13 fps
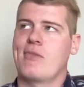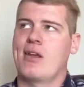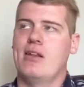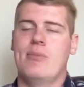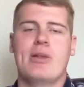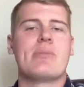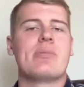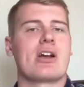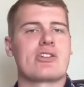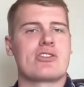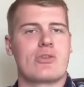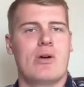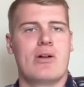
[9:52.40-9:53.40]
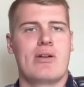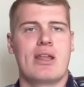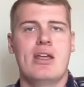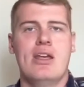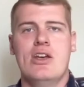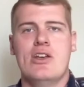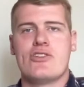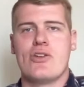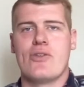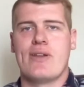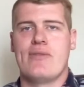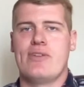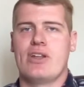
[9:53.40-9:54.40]
production quality so
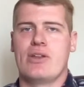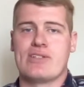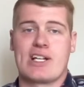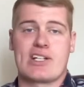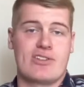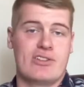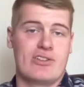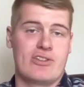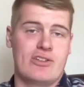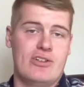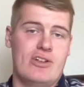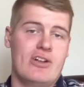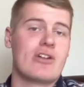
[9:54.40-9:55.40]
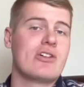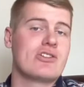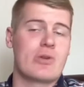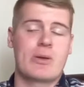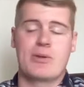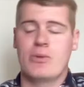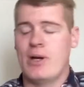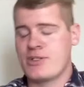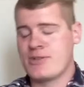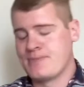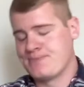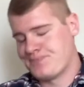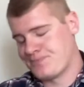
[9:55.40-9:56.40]
that videos actually look good and are enjoyable to watch.
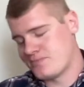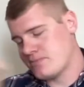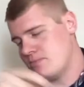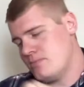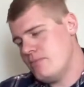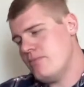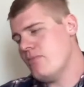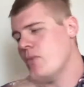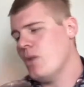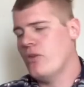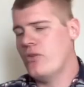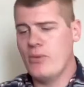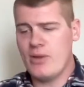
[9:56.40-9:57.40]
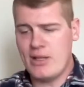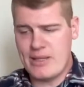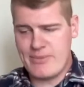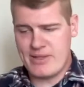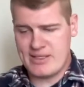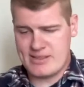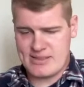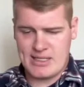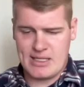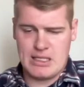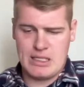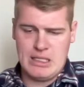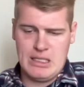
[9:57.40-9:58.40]
So with all that being
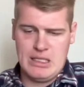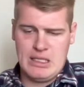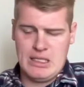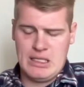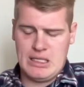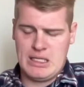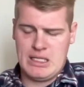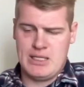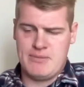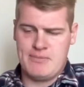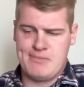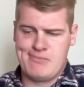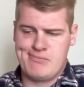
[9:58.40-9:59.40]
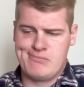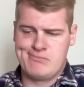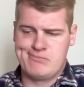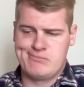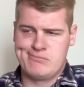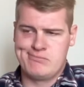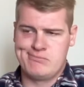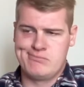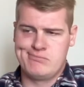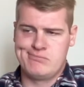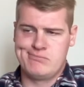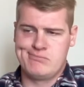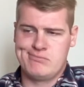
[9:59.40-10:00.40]
said,
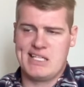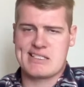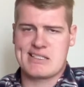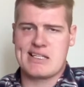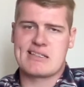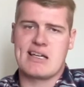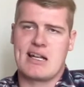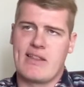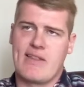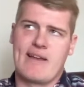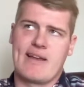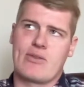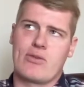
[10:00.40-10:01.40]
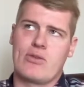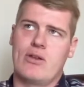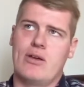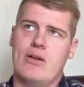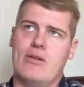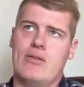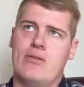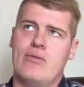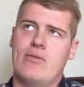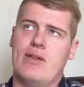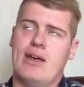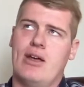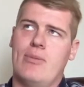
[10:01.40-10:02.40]
that's kind of like
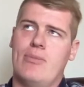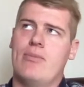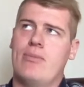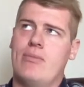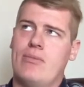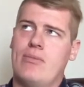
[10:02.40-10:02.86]
the help